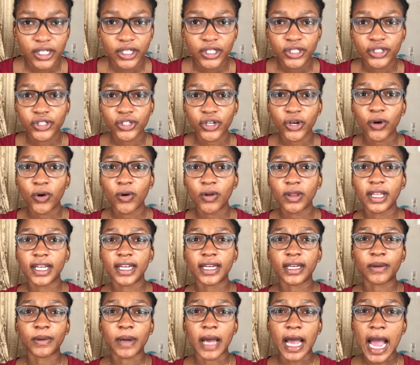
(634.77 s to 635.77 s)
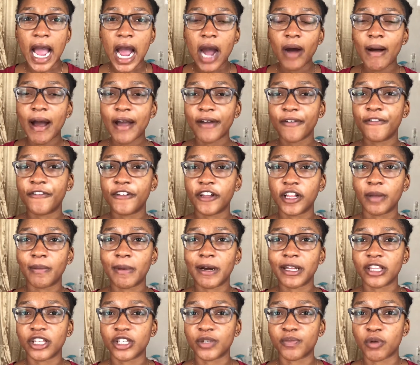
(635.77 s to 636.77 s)
So like how I feel
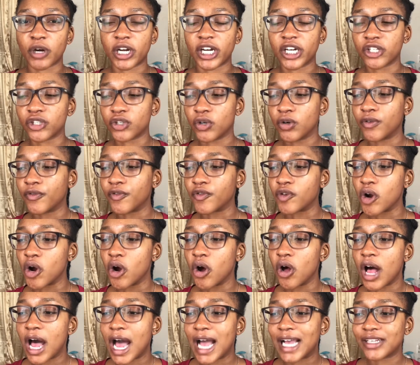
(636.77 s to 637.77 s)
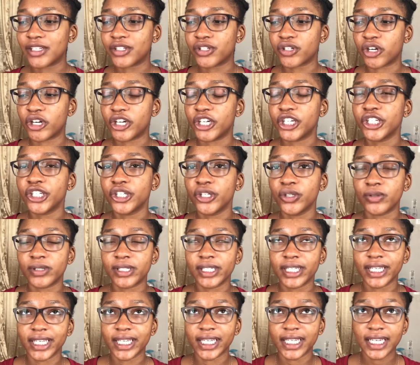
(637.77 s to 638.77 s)
about this product overall, I started
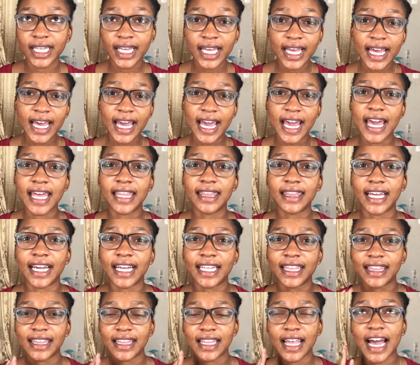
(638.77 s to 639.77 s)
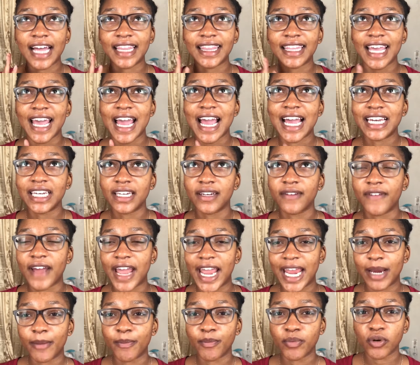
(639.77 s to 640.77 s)
using it in like at the end of
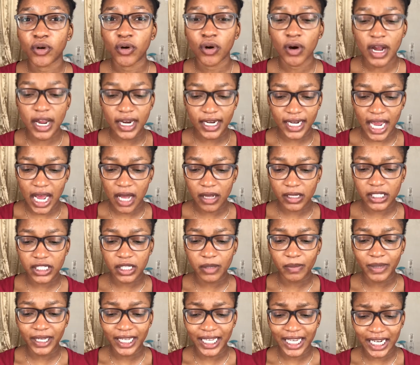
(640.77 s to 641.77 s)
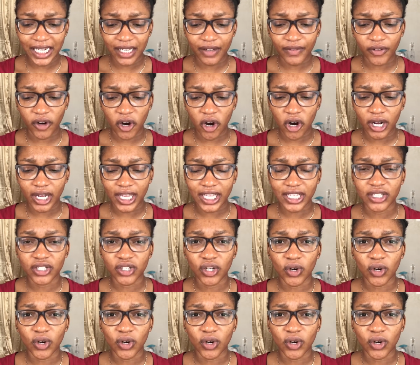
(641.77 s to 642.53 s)
April and now it's the beginning of August.